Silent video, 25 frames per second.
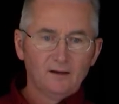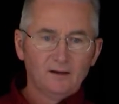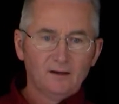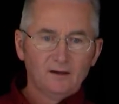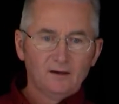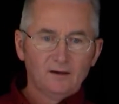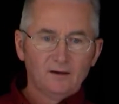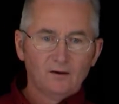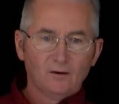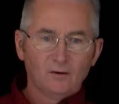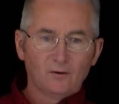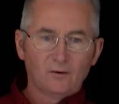
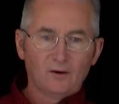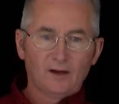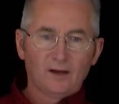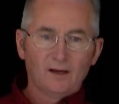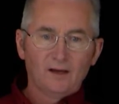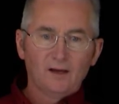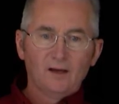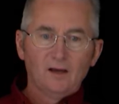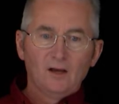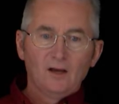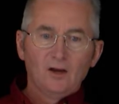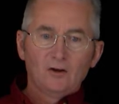okay?
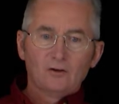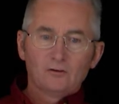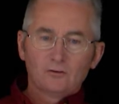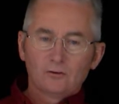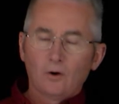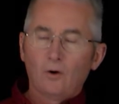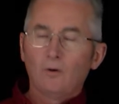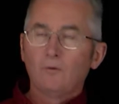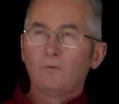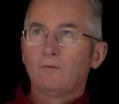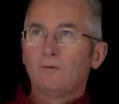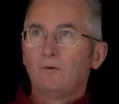
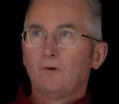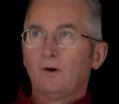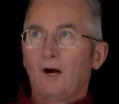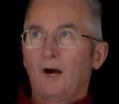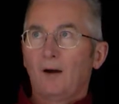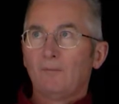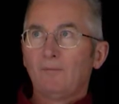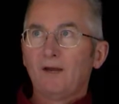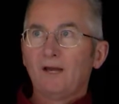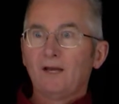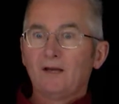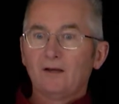So I
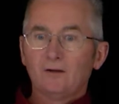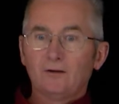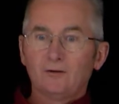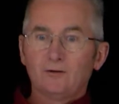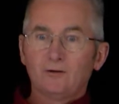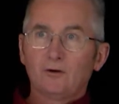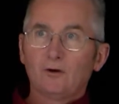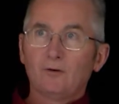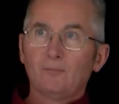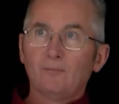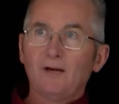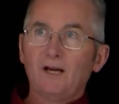make a
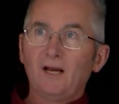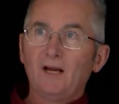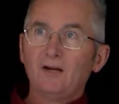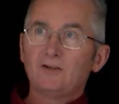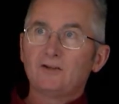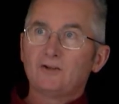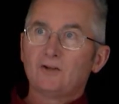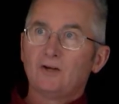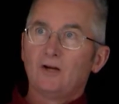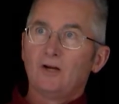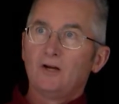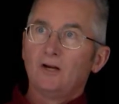
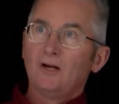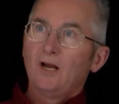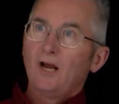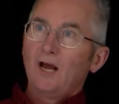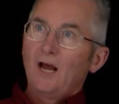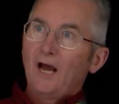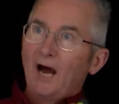determination